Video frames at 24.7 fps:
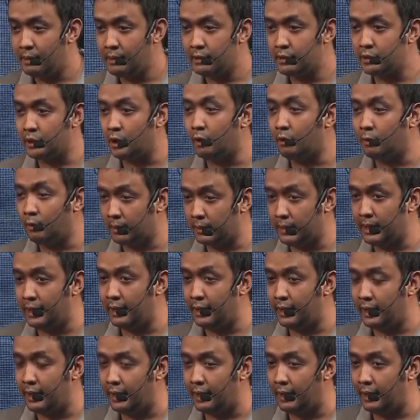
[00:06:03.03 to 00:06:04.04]
So
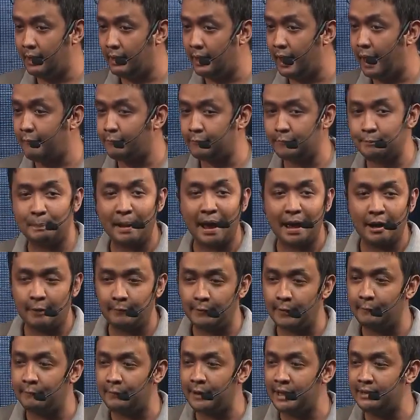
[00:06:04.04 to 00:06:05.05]
the lifespan of
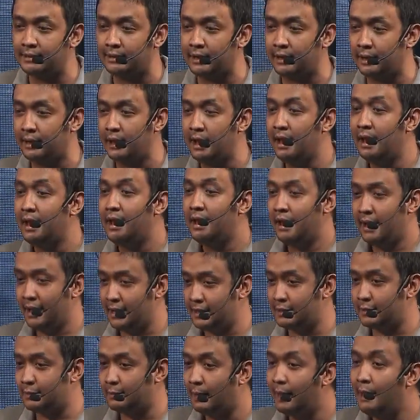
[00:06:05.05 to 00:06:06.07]
the freezer
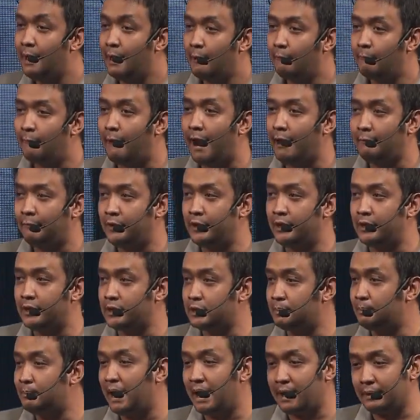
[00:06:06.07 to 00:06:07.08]
is five
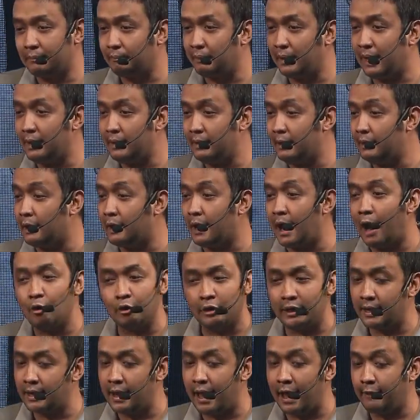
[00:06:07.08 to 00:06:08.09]
years, but
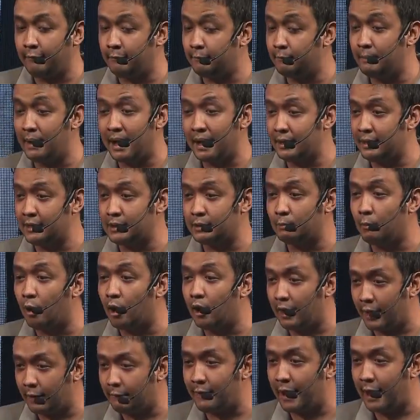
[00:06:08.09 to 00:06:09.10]
uh, life, but it's
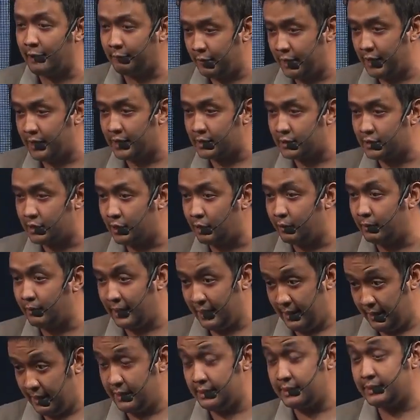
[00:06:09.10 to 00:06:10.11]
more than five years. So
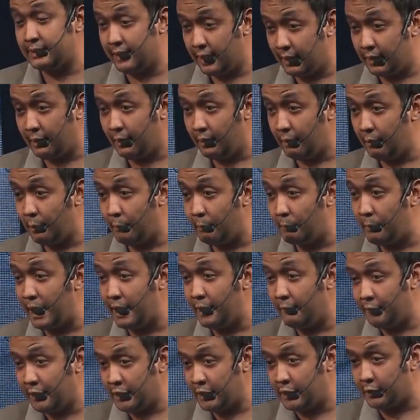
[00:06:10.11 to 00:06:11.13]
it's still uh,
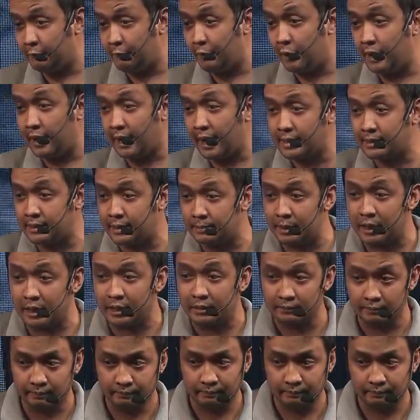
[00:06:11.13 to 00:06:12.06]
beneficial for the customer.